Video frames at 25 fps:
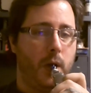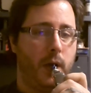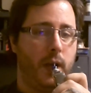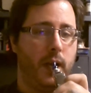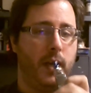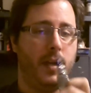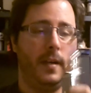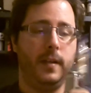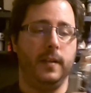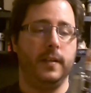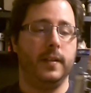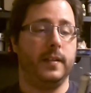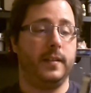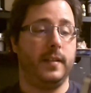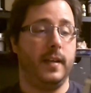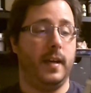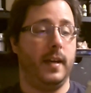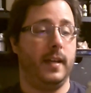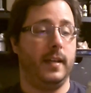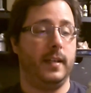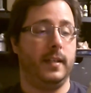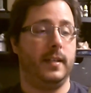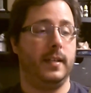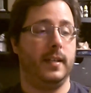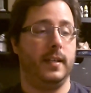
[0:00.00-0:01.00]
And in the
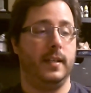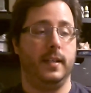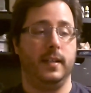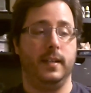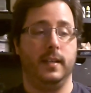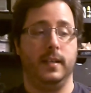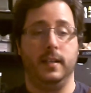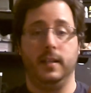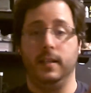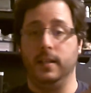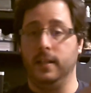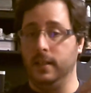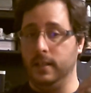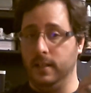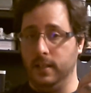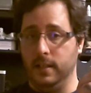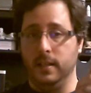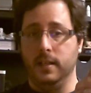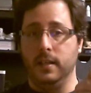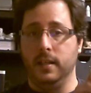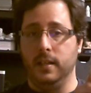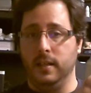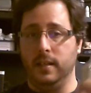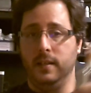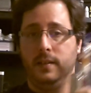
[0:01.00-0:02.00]
tank
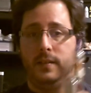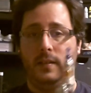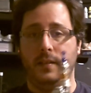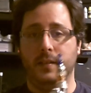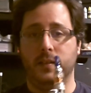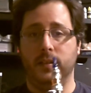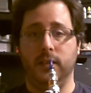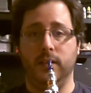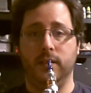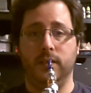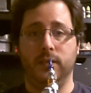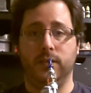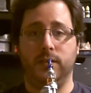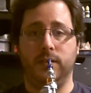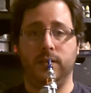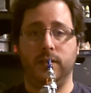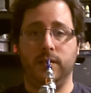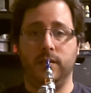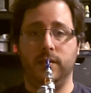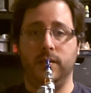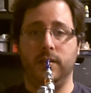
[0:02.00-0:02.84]
is